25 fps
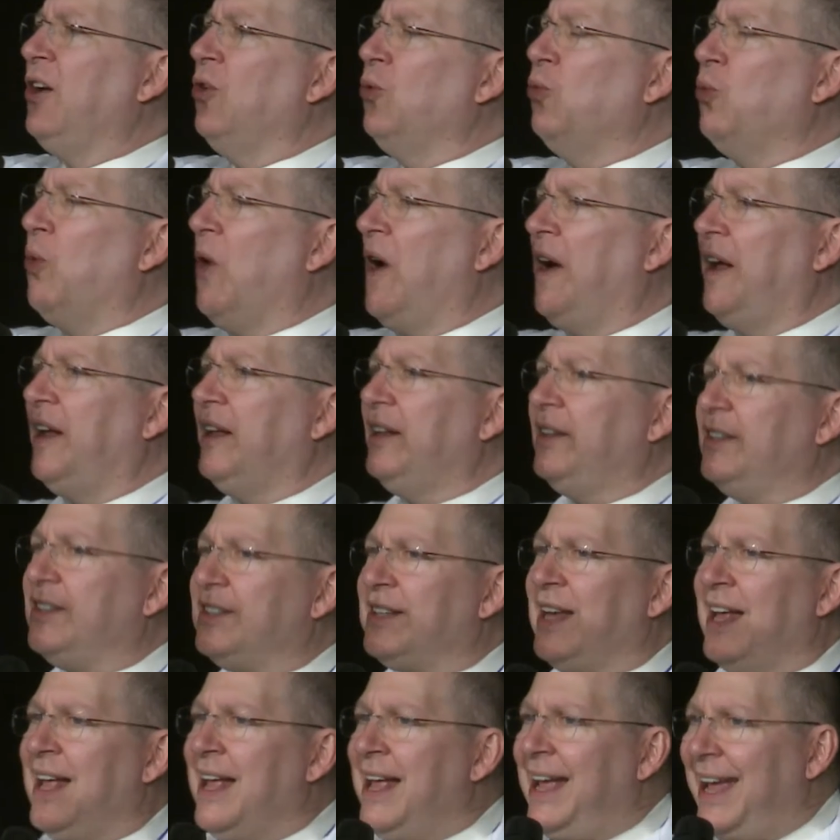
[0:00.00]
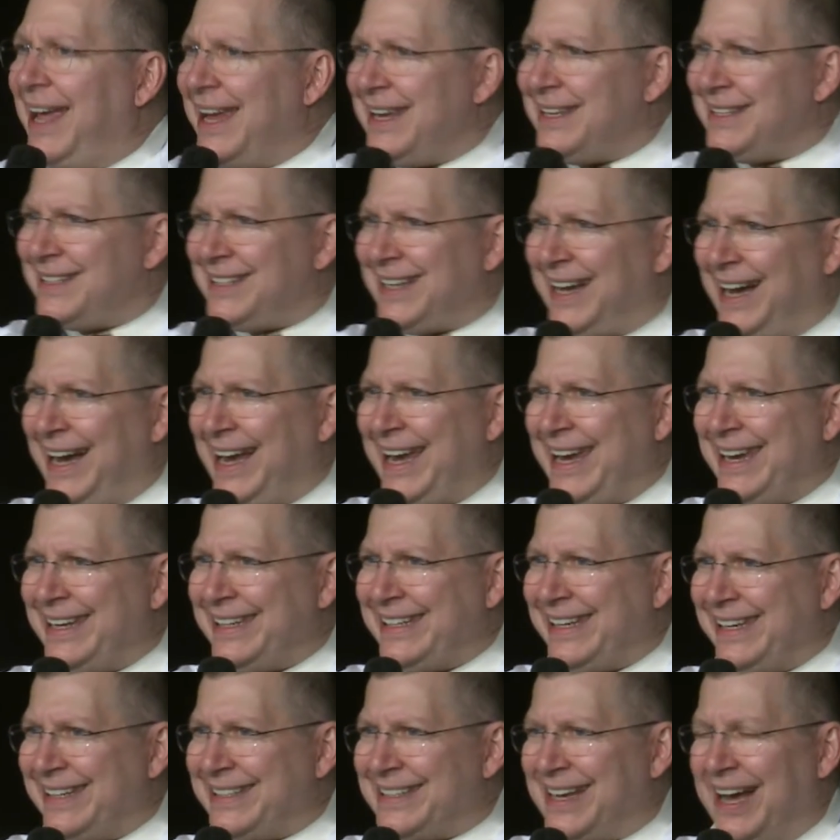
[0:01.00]
was a
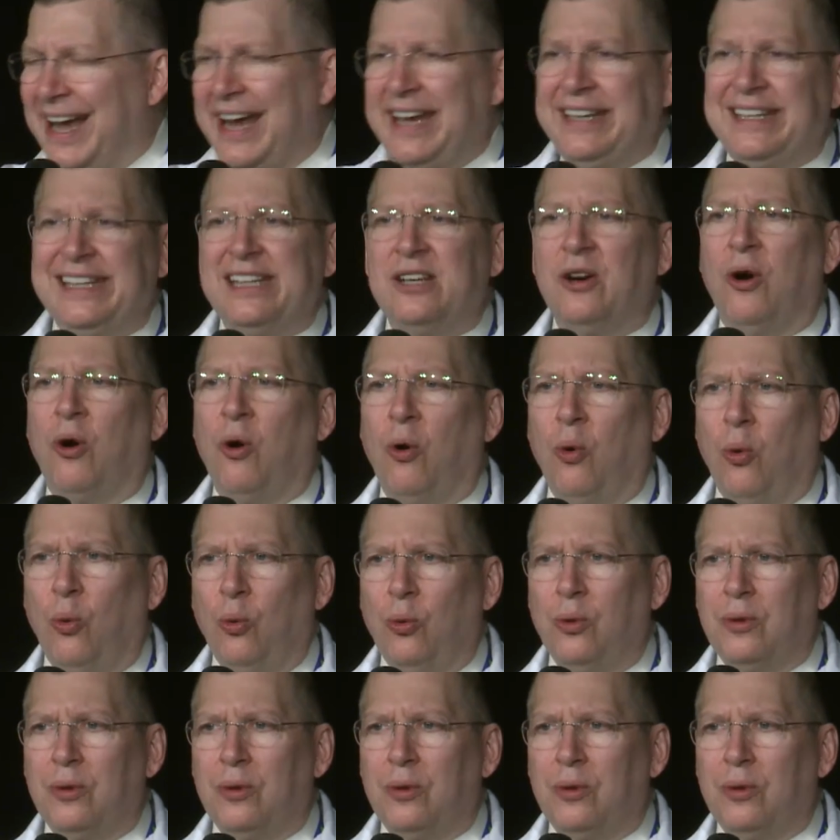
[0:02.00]
tiny, tiny hole